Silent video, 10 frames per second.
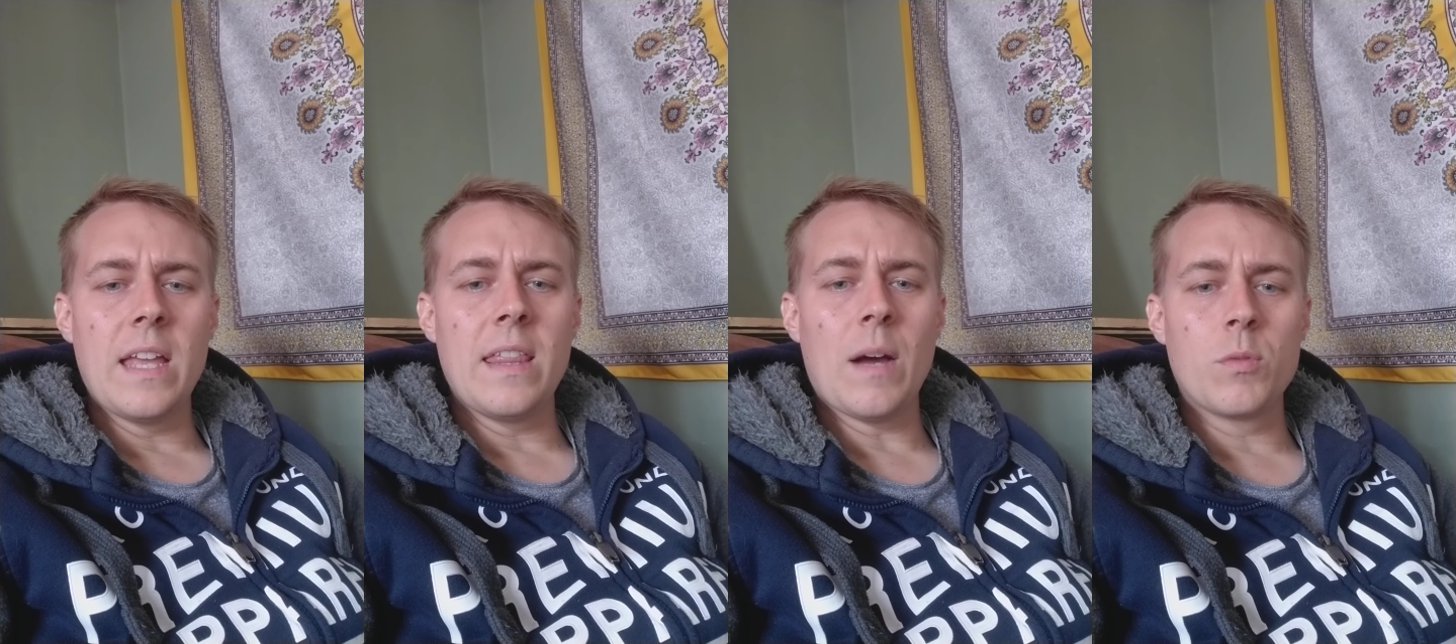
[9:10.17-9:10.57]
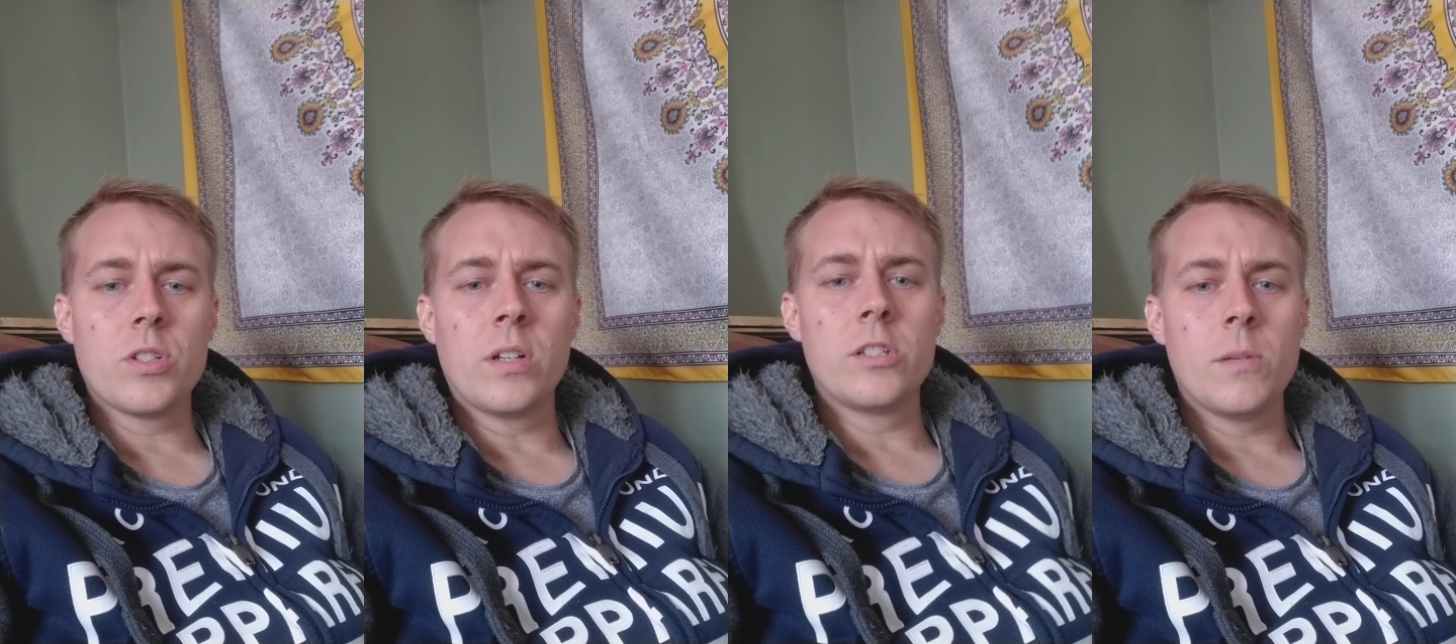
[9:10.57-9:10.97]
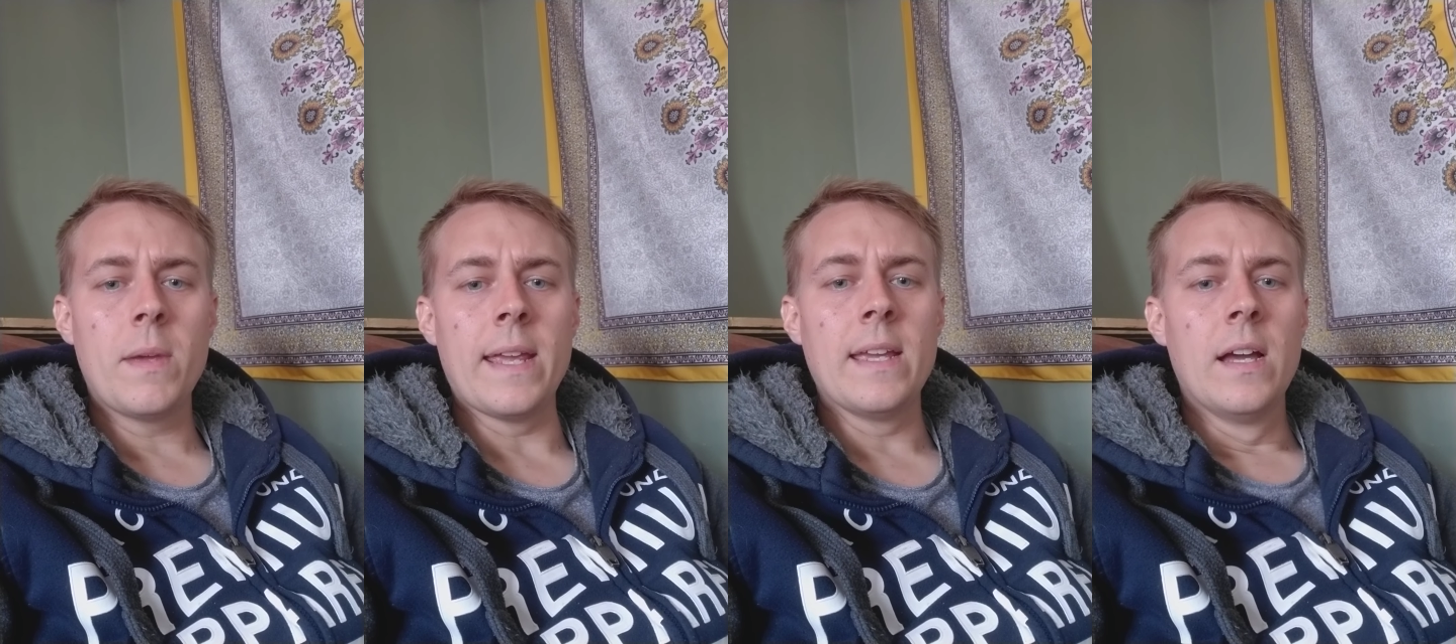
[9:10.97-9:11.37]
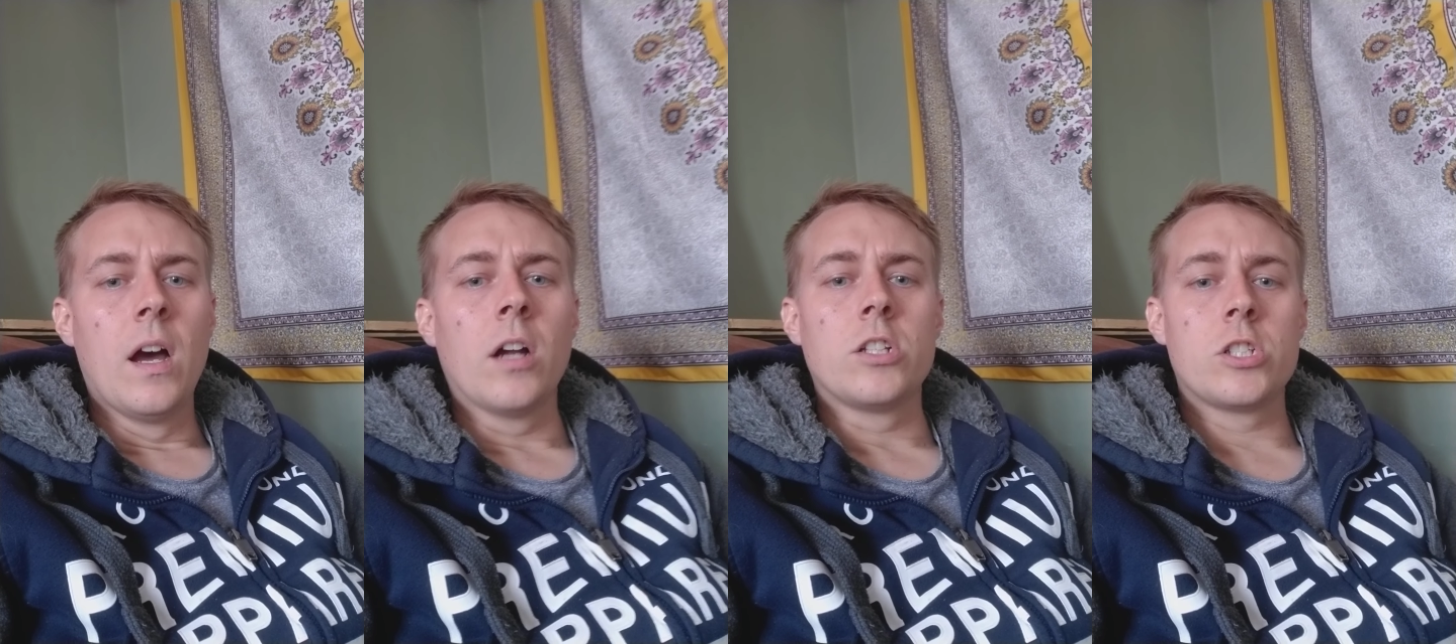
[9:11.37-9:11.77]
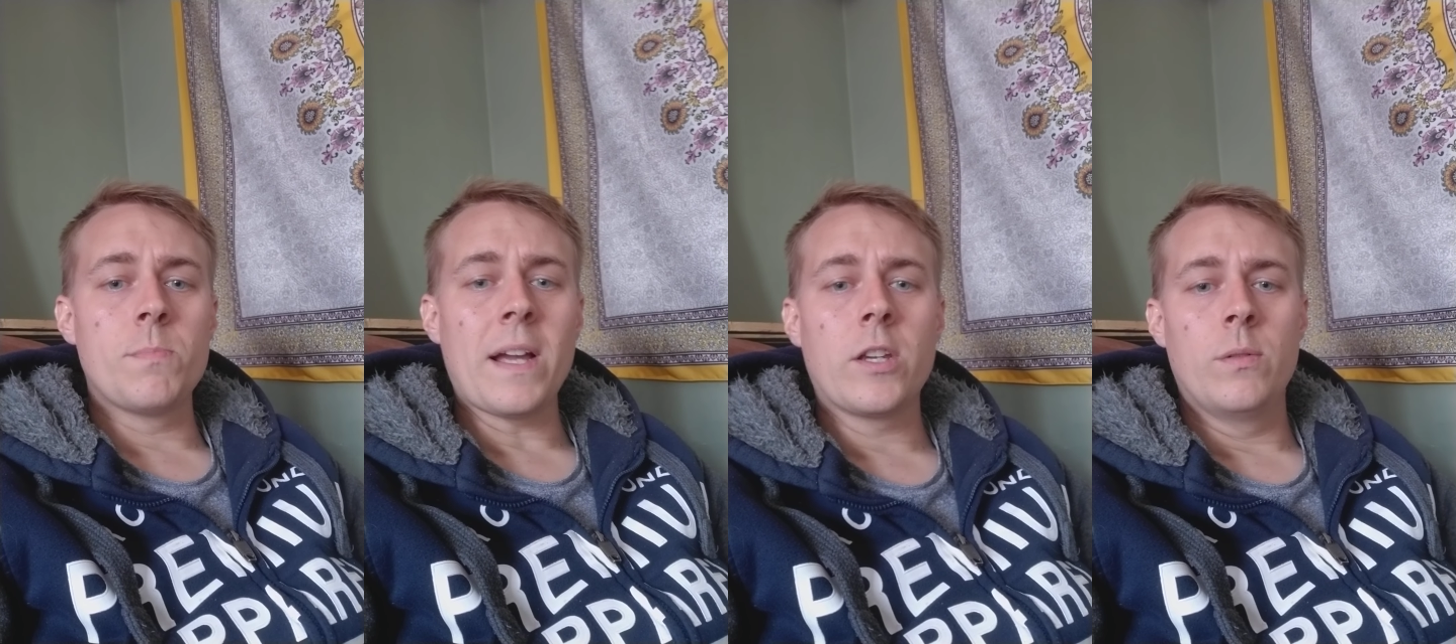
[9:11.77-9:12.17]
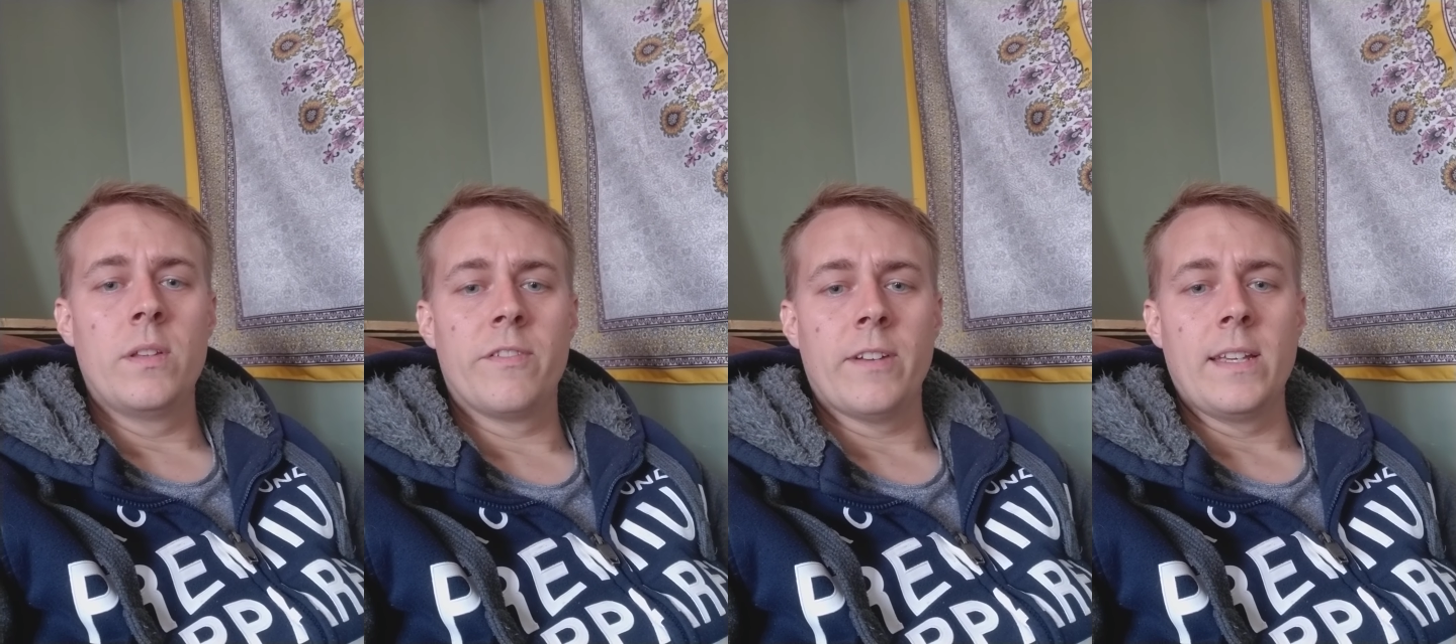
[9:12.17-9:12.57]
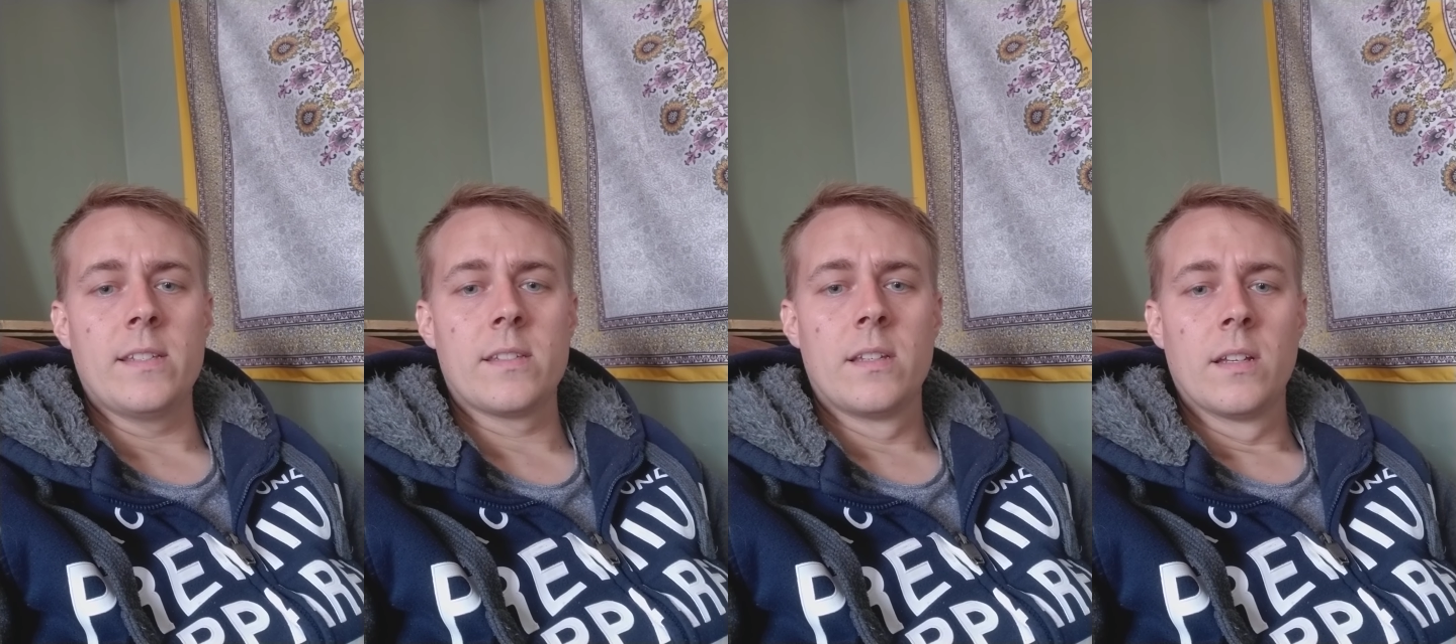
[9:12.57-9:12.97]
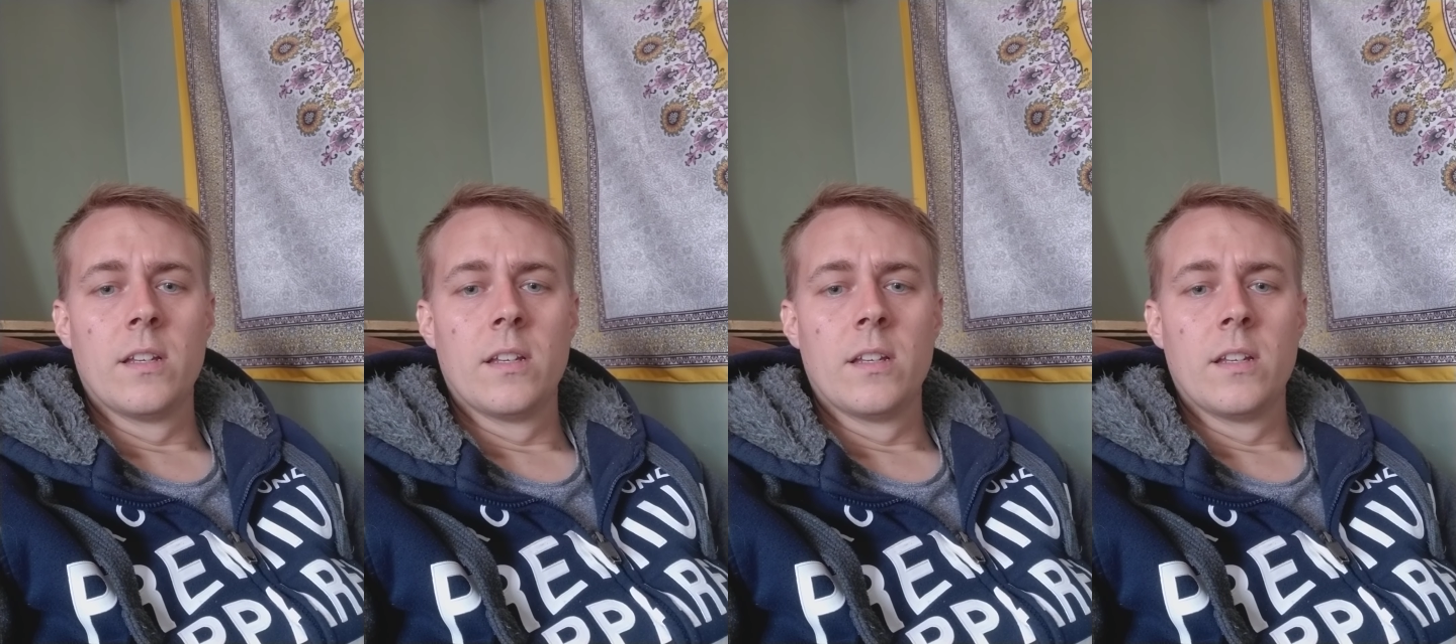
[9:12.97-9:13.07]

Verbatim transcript: that was done to me, I'd smack you in the face,